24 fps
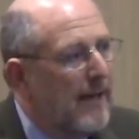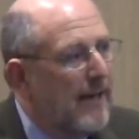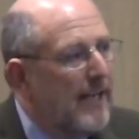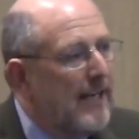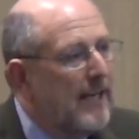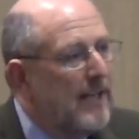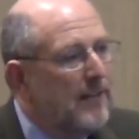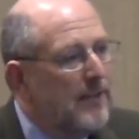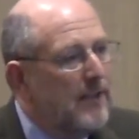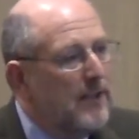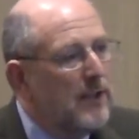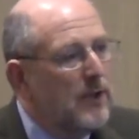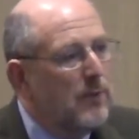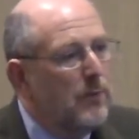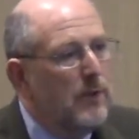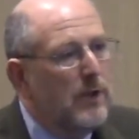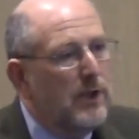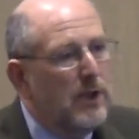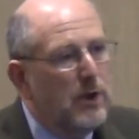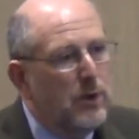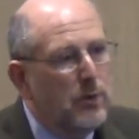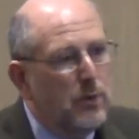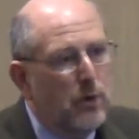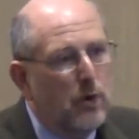anything that
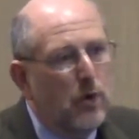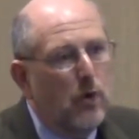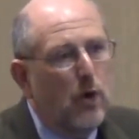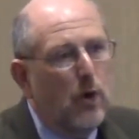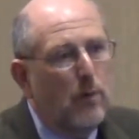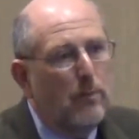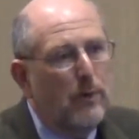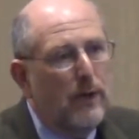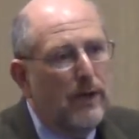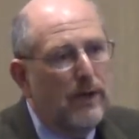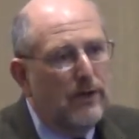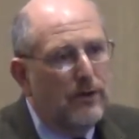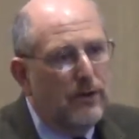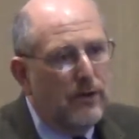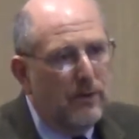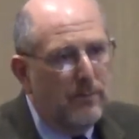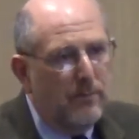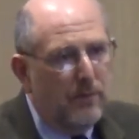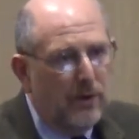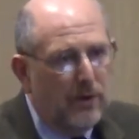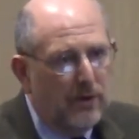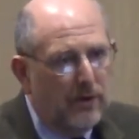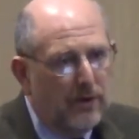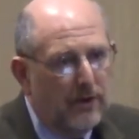we need to incorporate into the
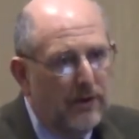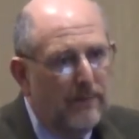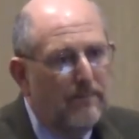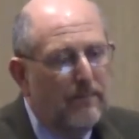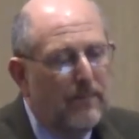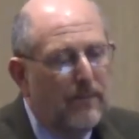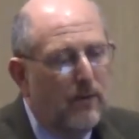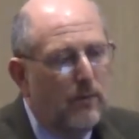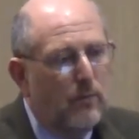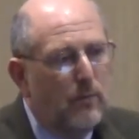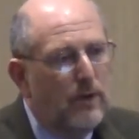building,